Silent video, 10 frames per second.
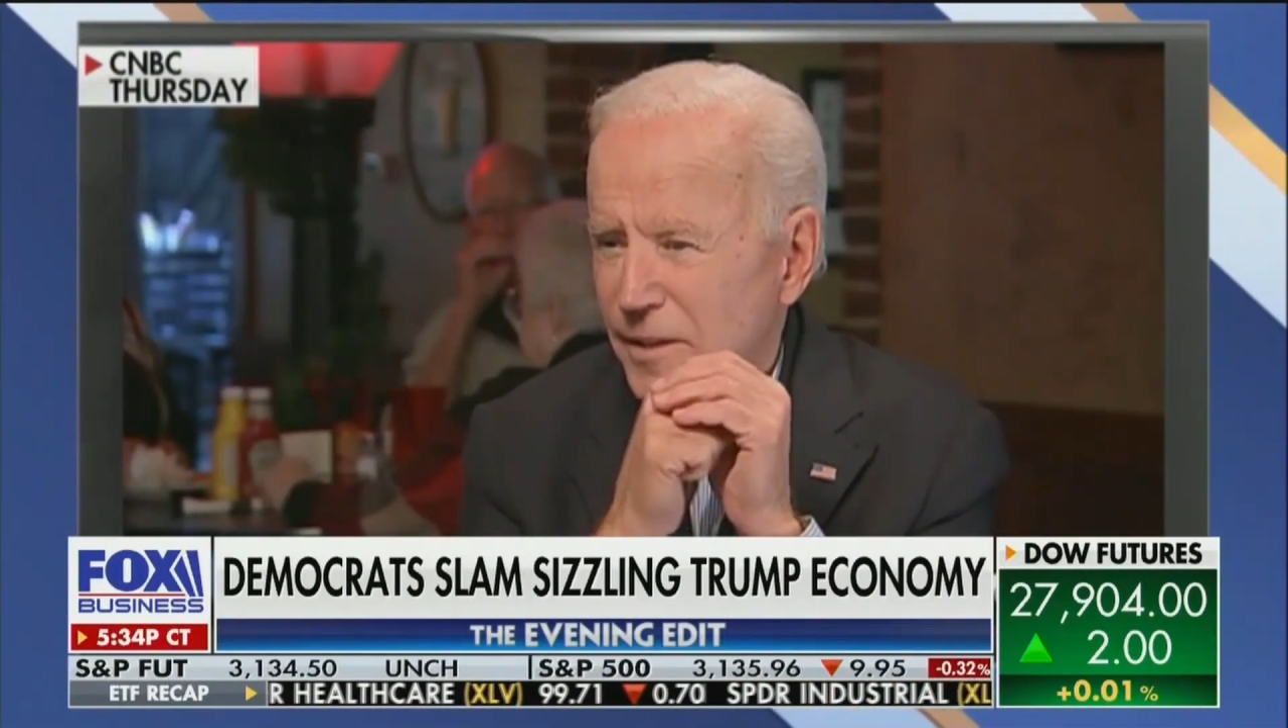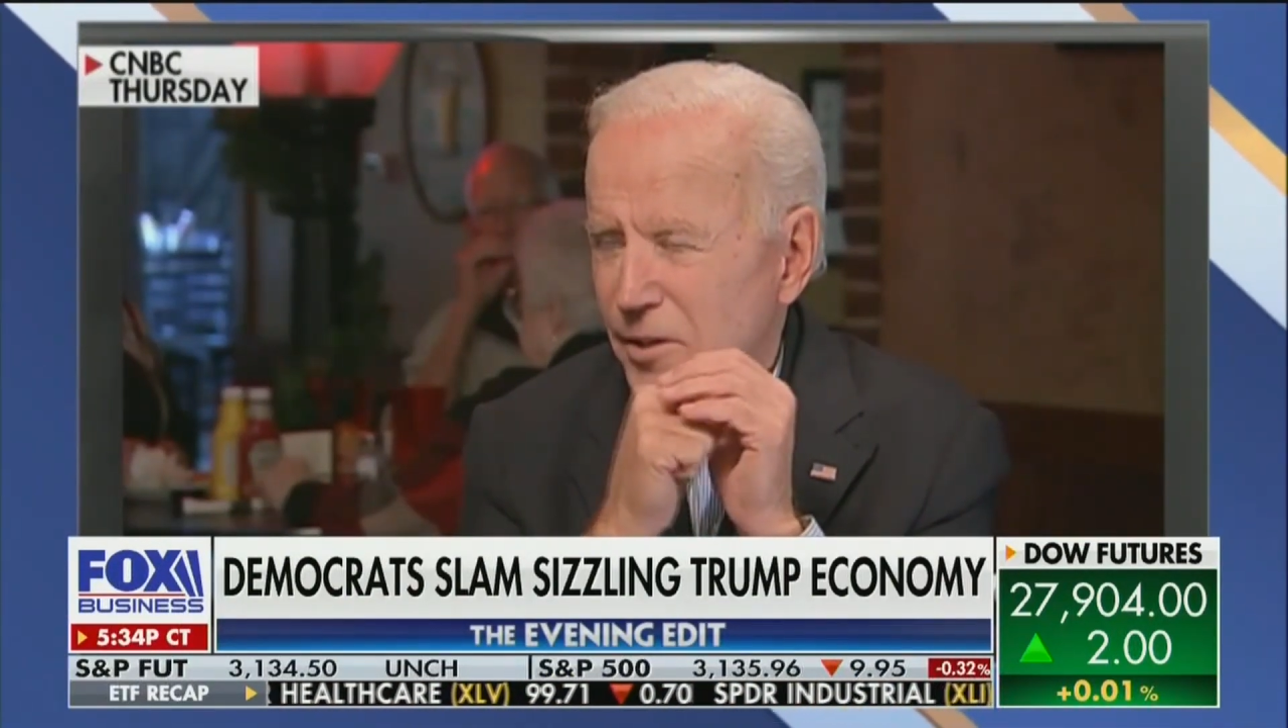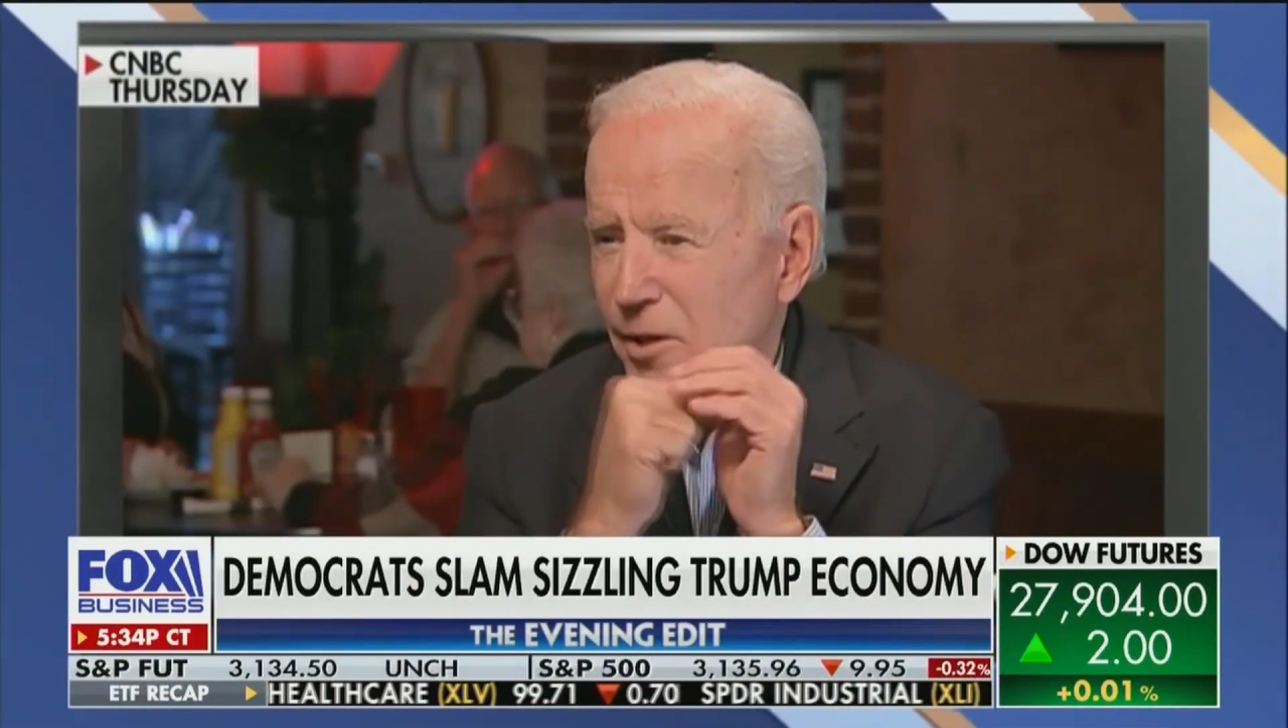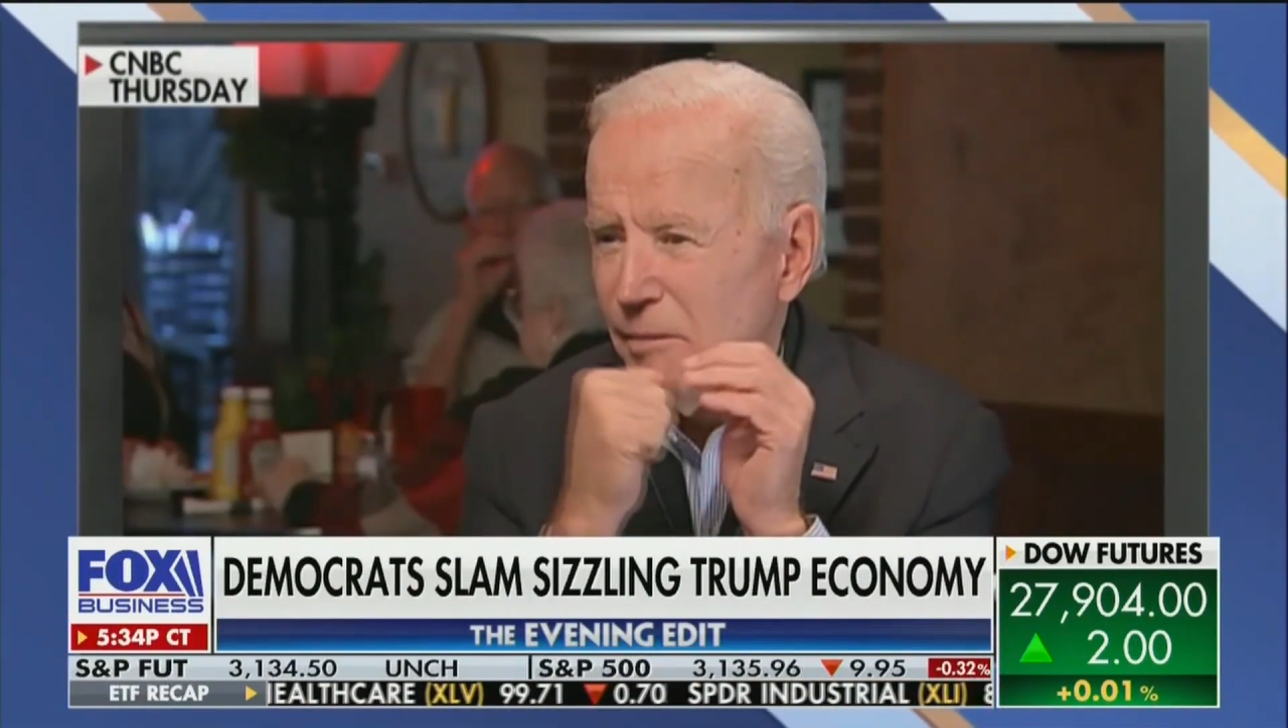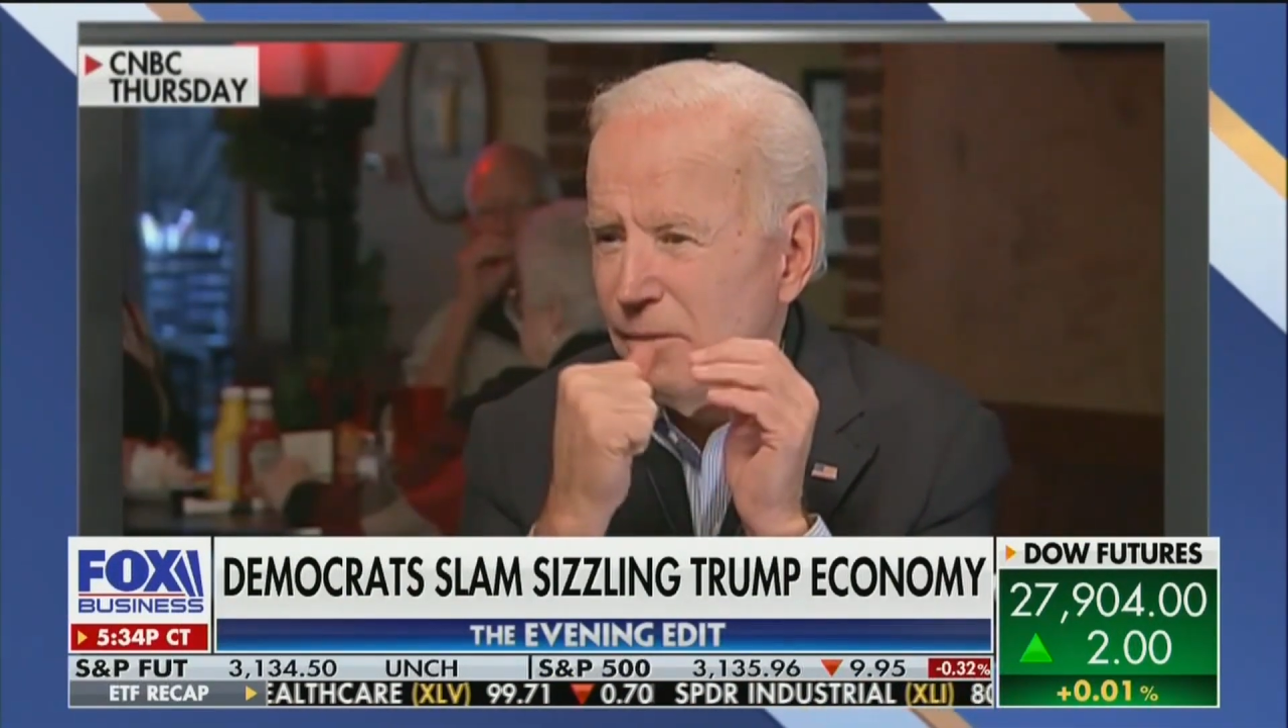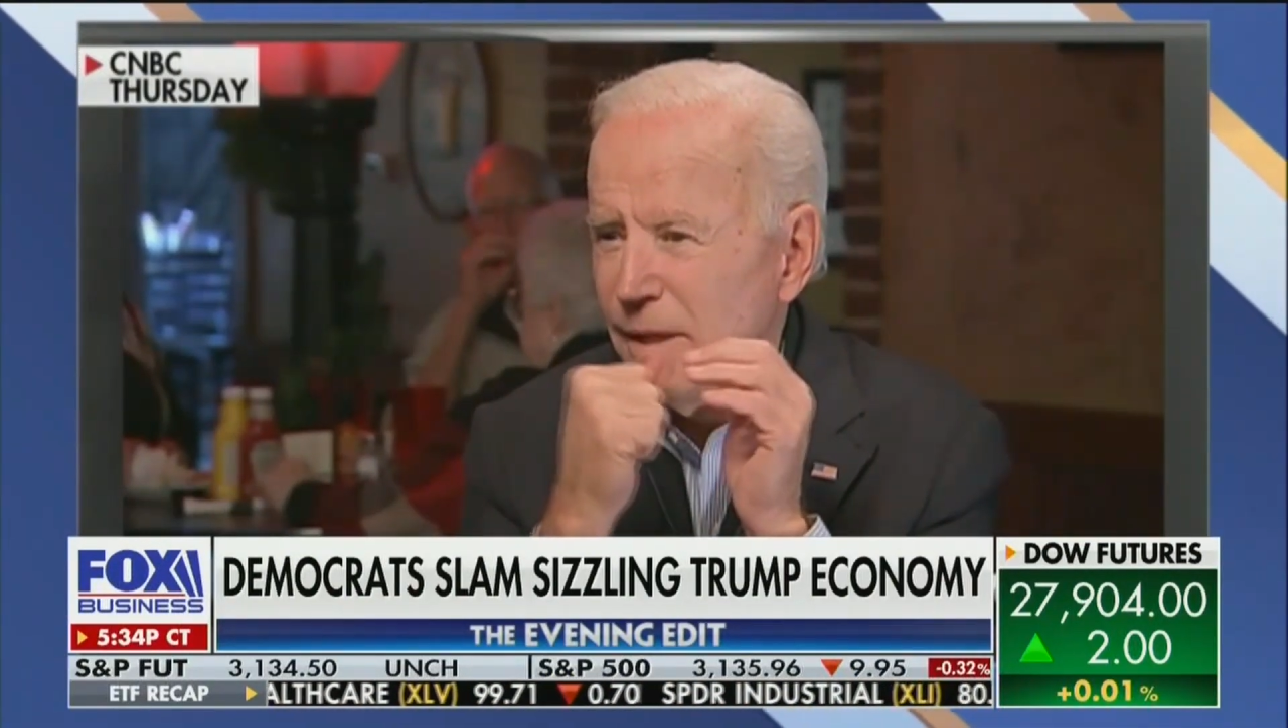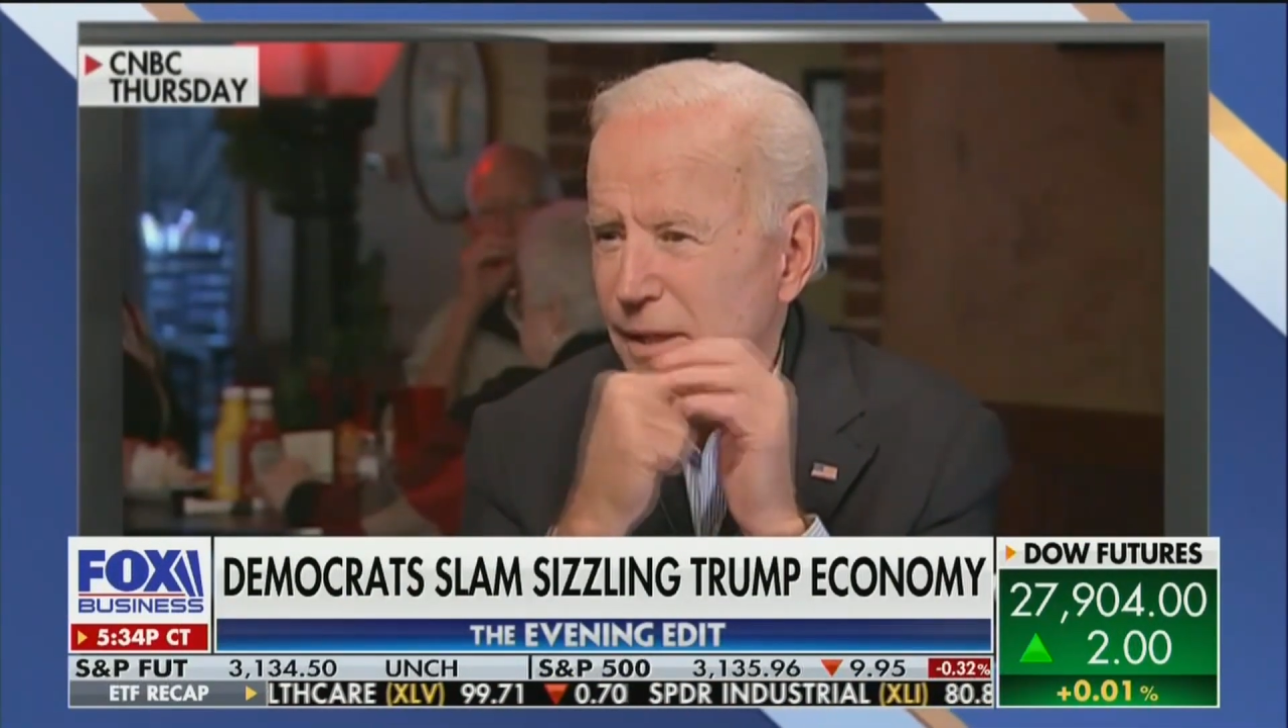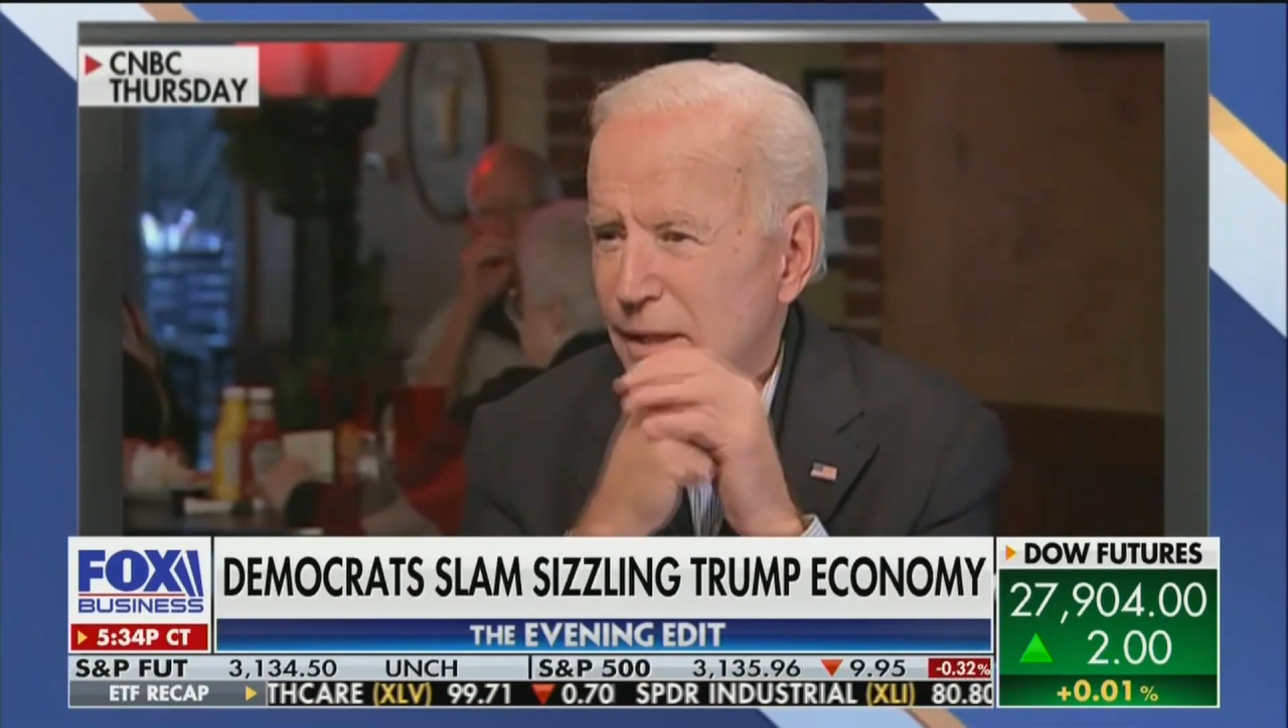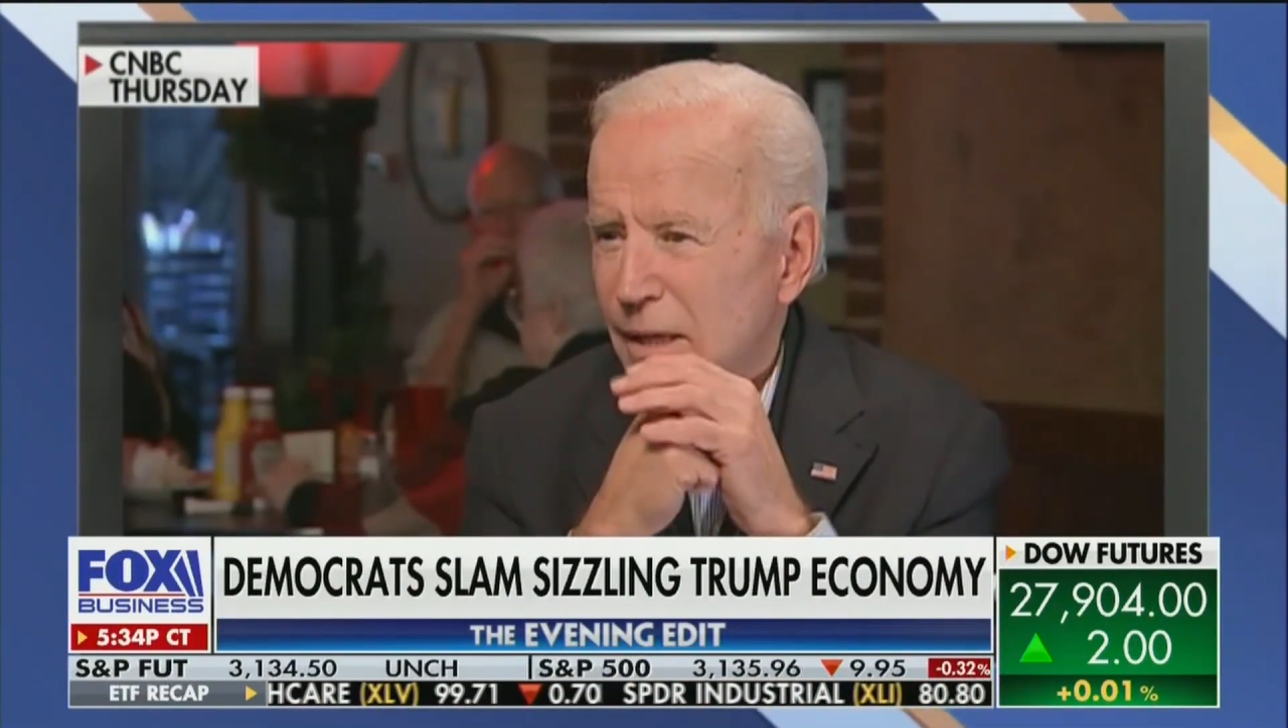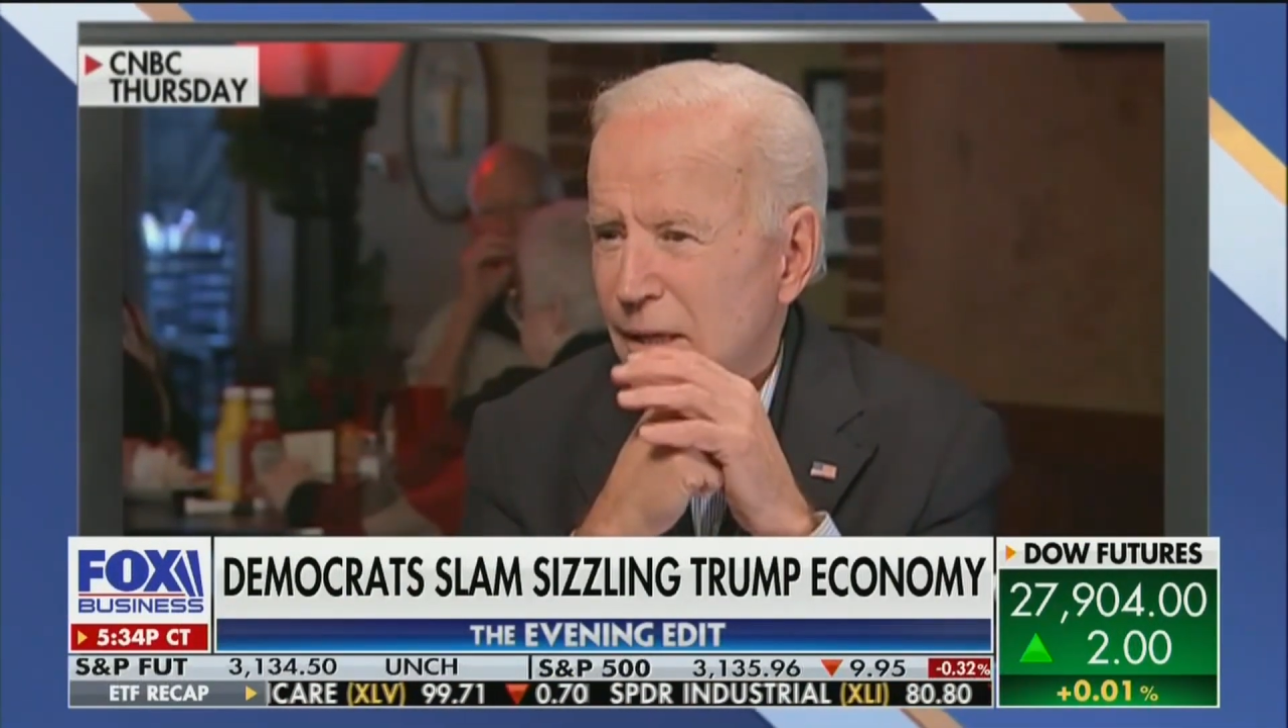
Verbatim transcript: is going to be,